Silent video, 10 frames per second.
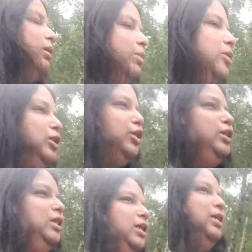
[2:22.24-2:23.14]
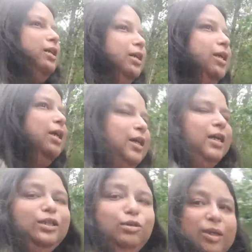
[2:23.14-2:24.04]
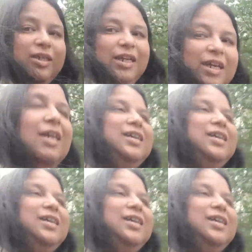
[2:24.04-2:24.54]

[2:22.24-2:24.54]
But the good thing is windy.